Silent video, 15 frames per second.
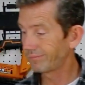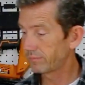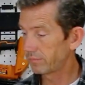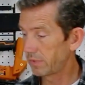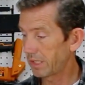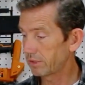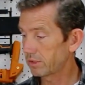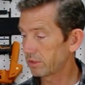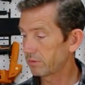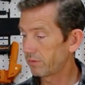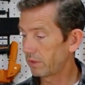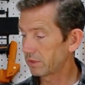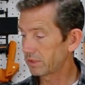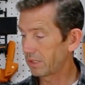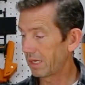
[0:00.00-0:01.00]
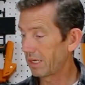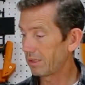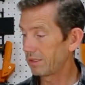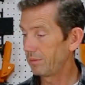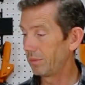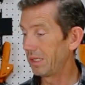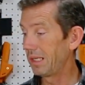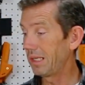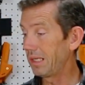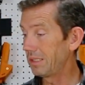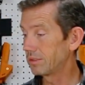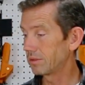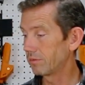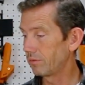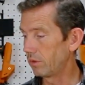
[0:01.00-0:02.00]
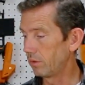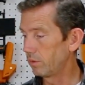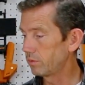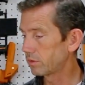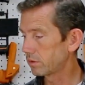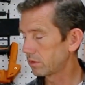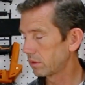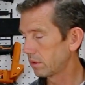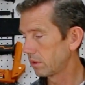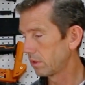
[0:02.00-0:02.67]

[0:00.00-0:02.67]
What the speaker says: not just functionality, but ease of use.